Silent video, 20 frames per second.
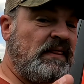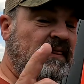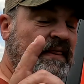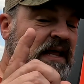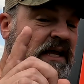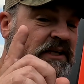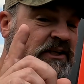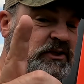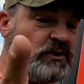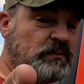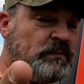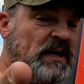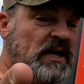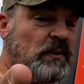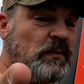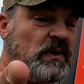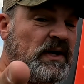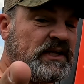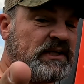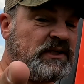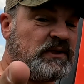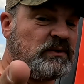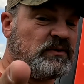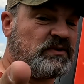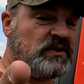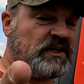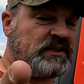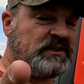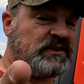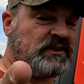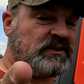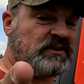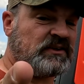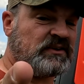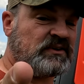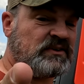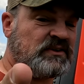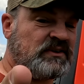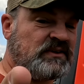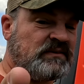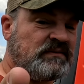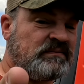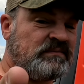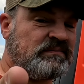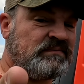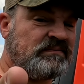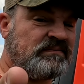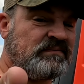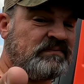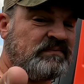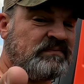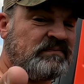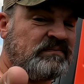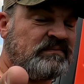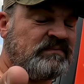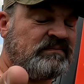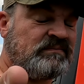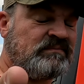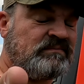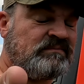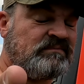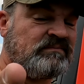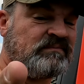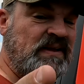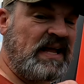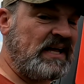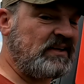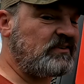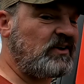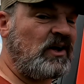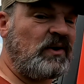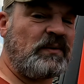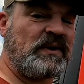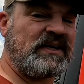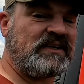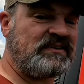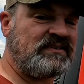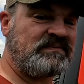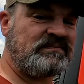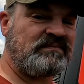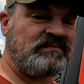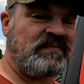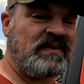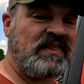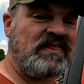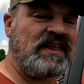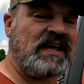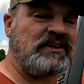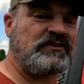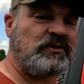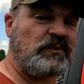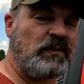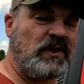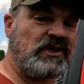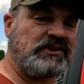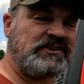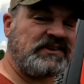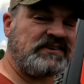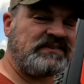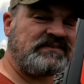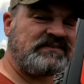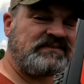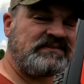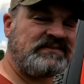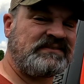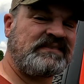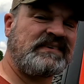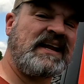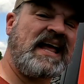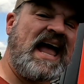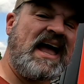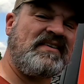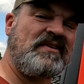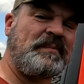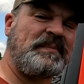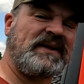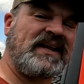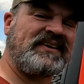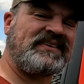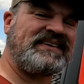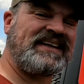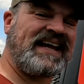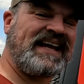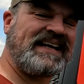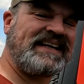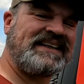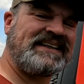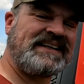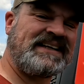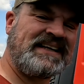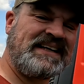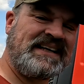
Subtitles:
that you may want to use on yours. As always, thanks for watching. Have a blessed day.